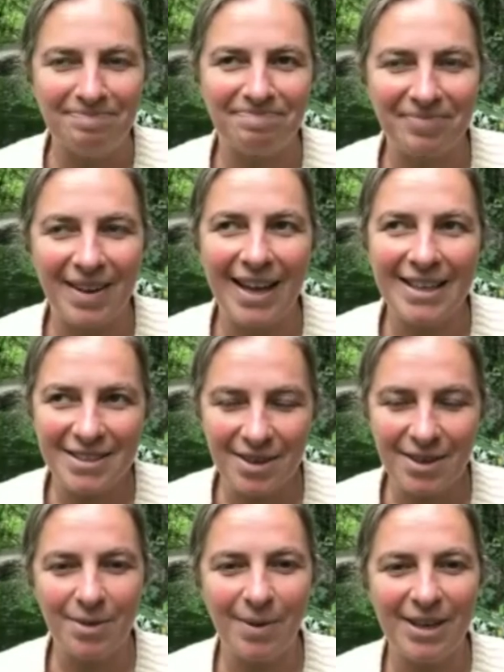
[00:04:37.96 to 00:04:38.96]
That's a
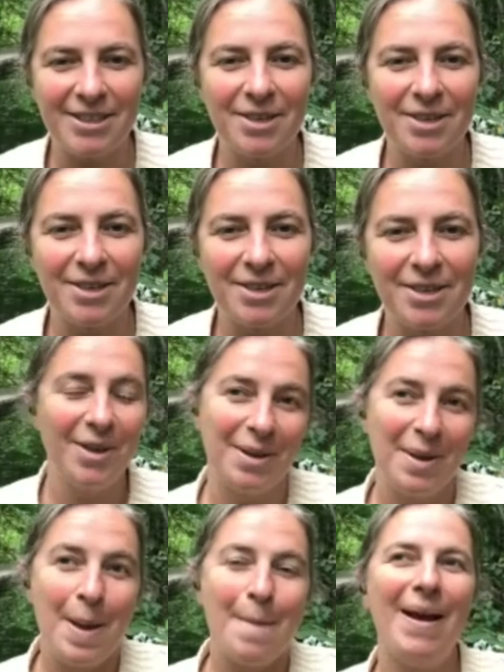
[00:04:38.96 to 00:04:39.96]
good question. Well,
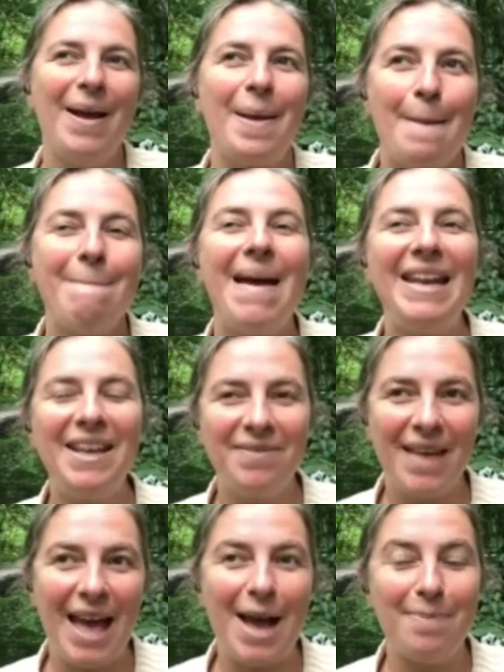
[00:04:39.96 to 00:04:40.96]
many of
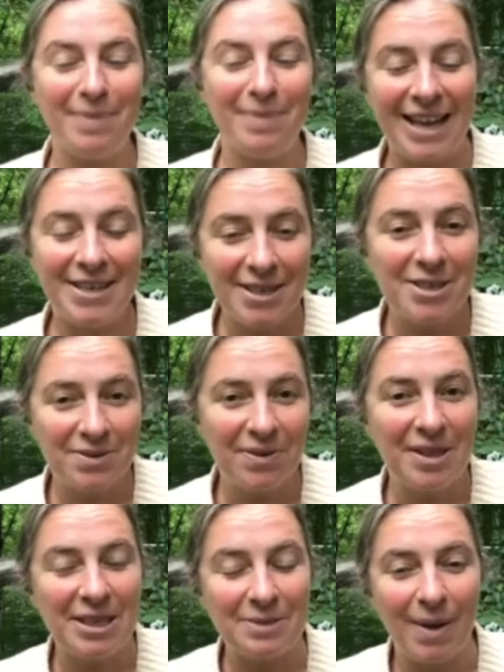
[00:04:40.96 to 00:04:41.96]
the applications
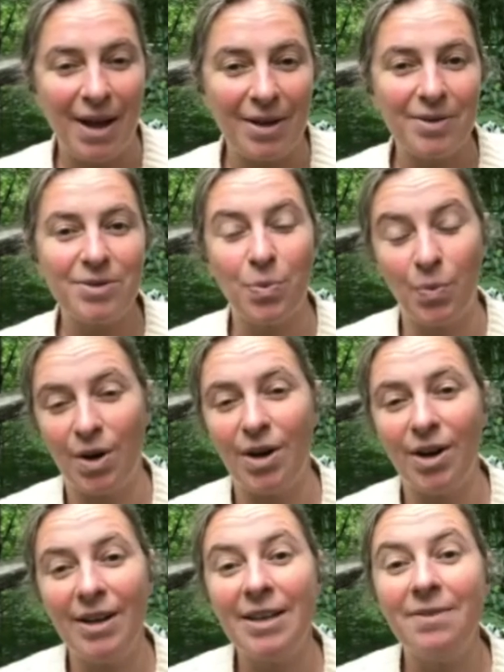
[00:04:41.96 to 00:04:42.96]
for these models
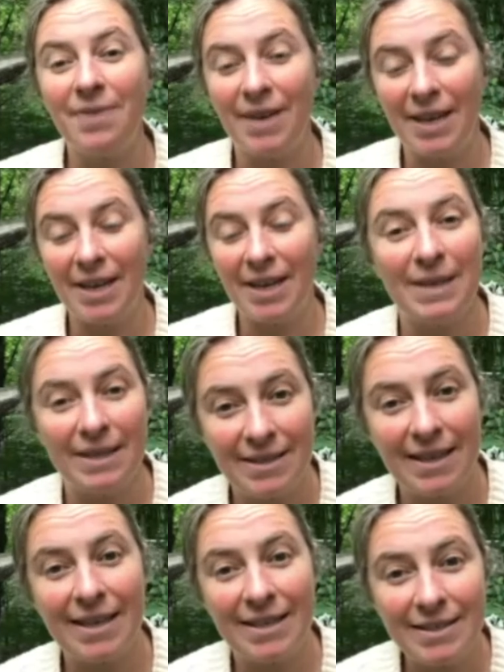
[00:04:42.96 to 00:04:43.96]
were invasive
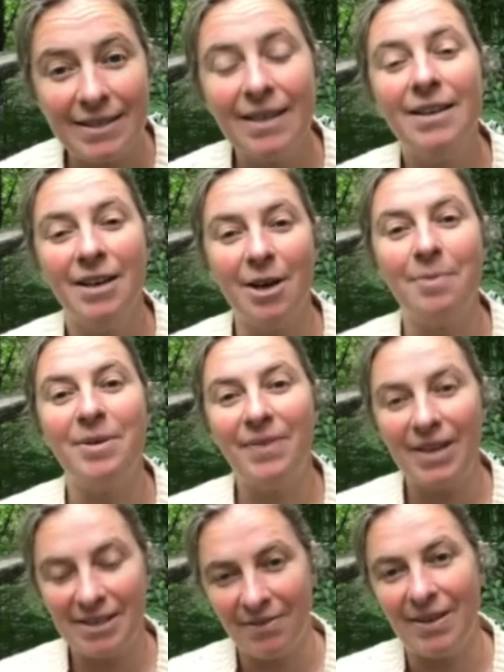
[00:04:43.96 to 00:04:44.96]
species,
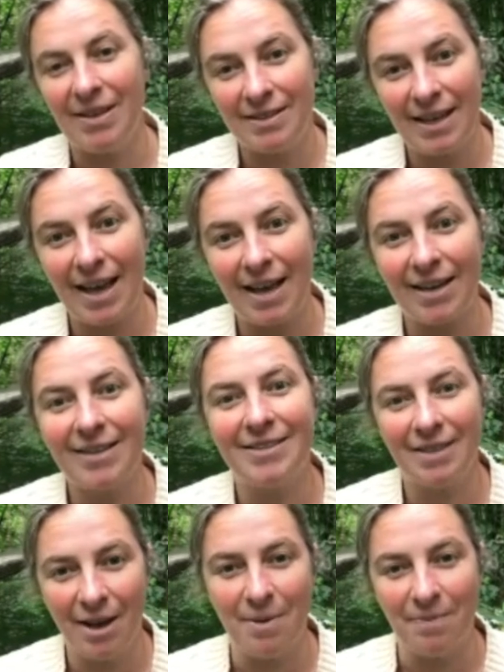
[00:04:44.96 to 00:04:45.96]
invasive insects
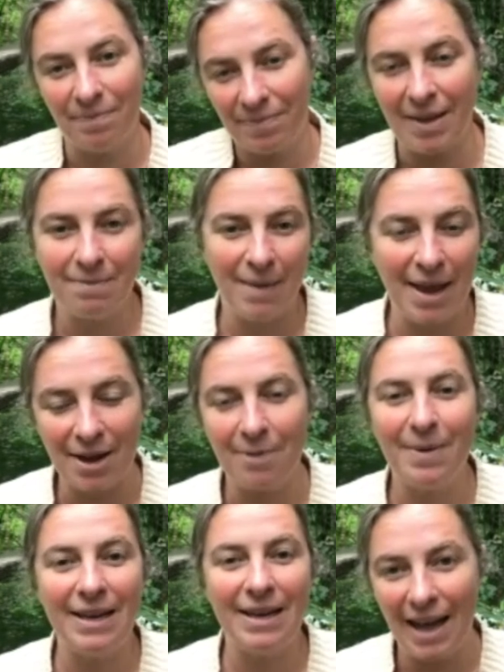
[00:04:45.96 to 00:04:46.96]
that may or
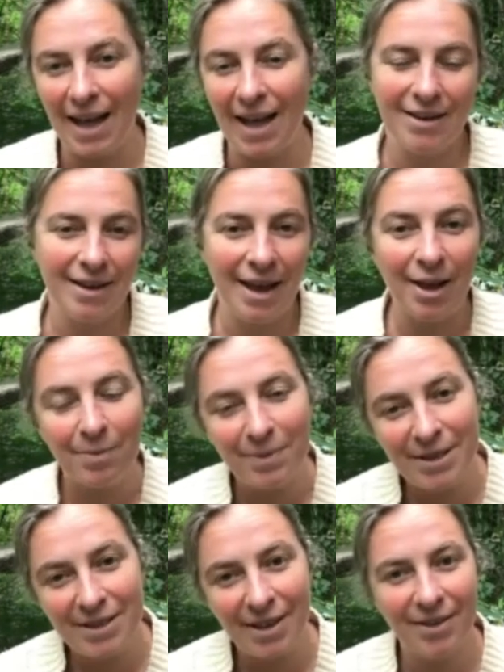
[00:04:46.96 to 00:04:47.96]
may not help
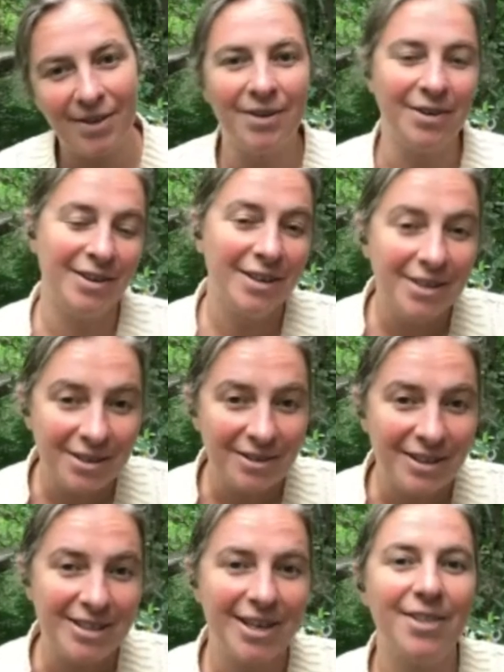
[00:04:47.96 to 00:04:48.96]
each other or hinder
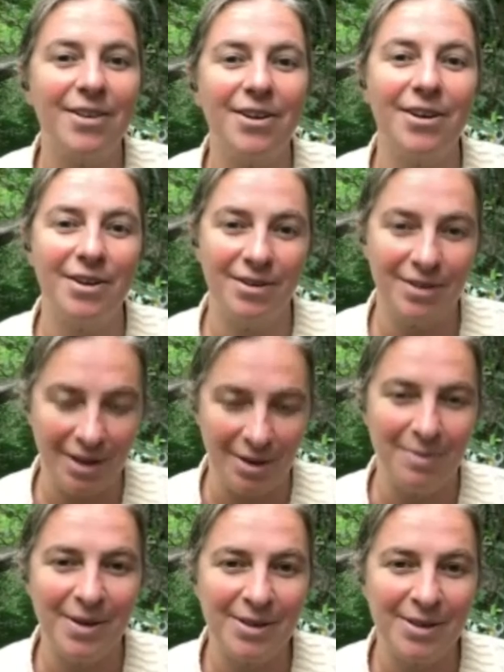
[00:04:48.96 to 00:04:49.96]
each other
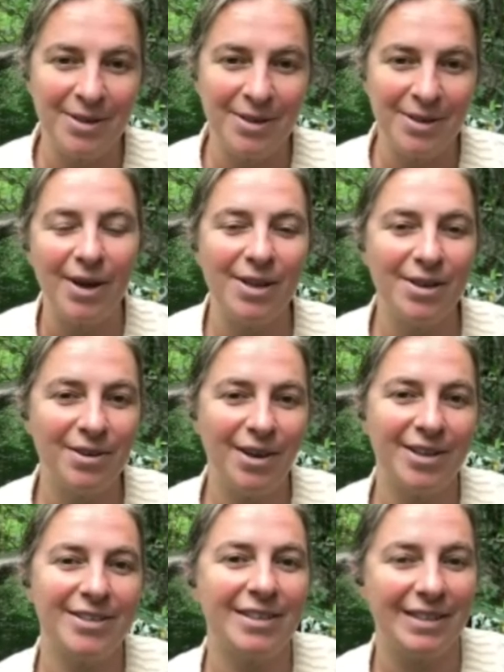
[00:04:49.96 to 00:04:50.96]
as they're spreading
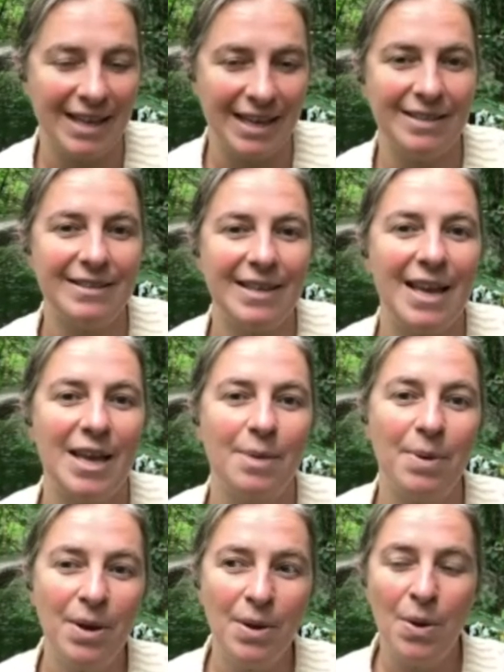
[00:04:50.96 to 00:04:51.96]
across the landscape,
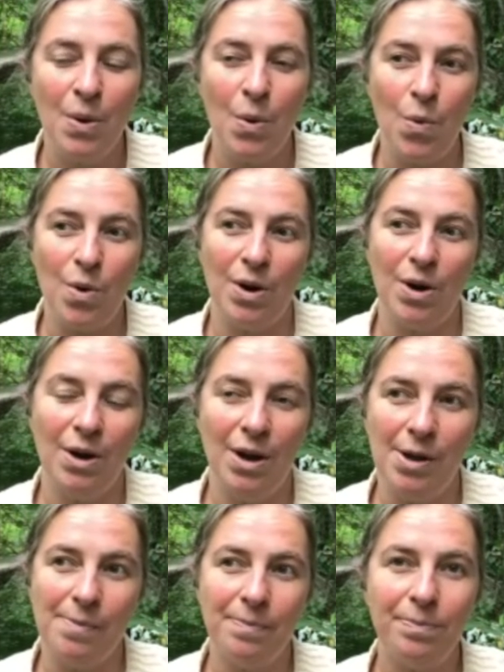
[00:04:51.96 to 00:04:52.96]
or
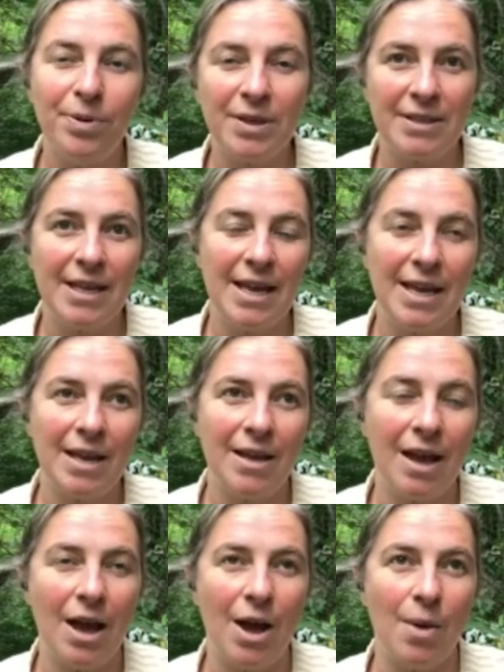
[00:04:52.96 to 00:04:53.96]
predicting
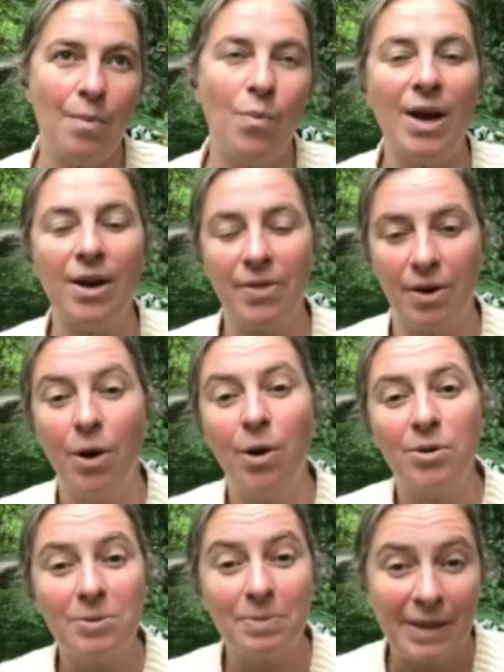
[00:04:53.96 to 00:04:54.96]
where their
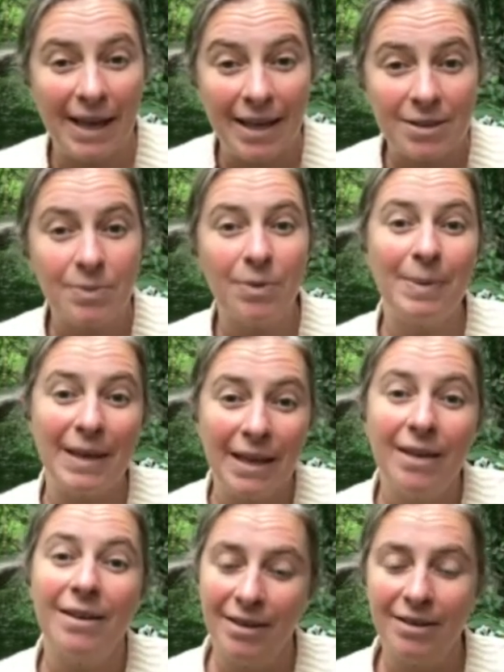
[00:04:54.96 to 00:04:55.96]
host plants will
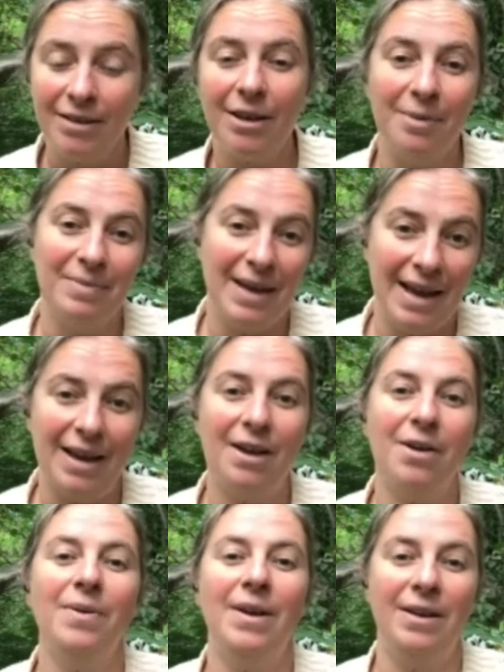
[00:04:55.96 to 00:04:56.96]
be
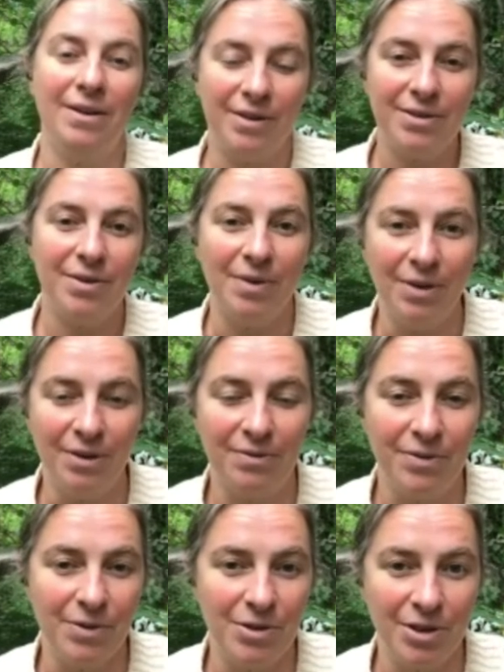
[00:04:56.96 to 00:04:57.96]
now and also under
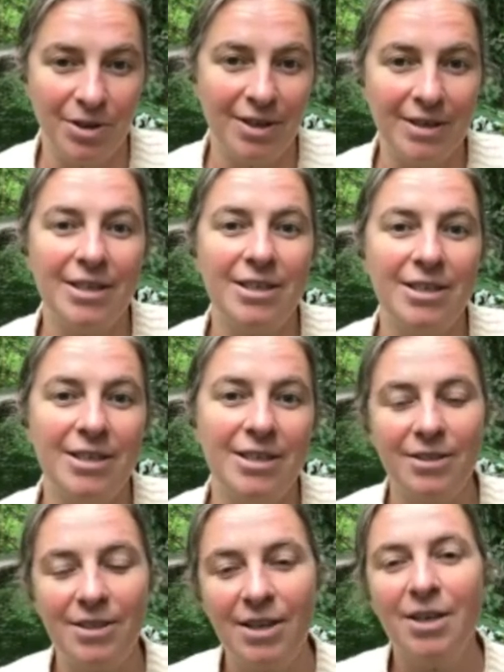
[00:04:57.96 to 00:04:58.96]
future
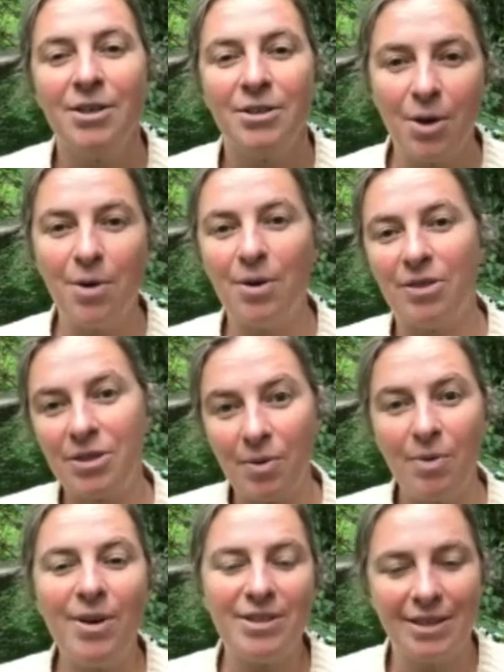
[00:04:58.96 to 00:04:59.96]
conditions. So it
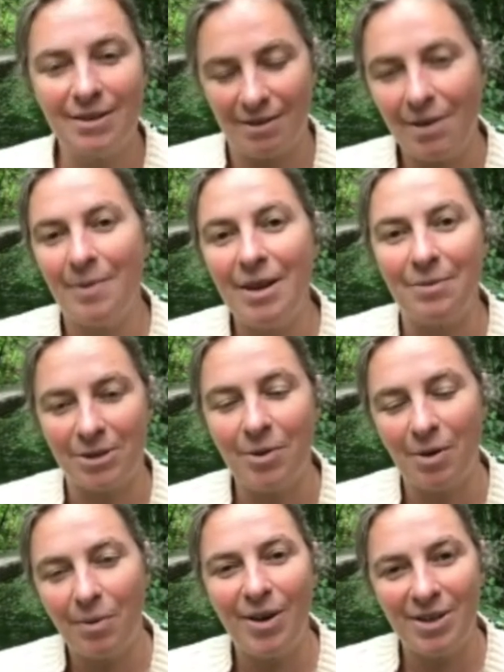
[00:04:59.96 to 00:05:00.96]
wasn't, so
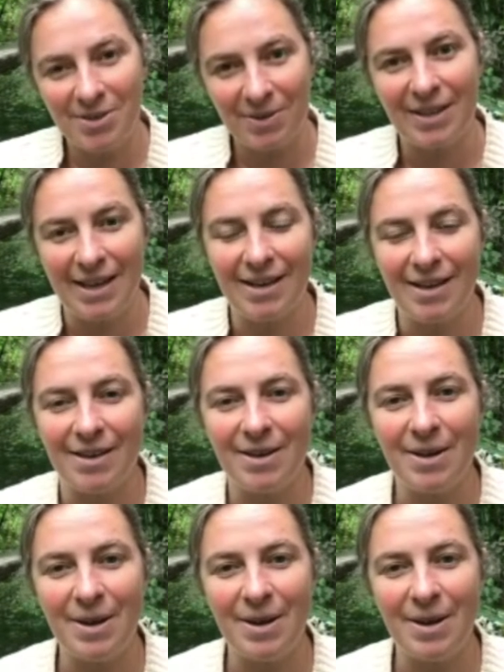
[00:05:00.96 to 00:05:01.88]
it was related.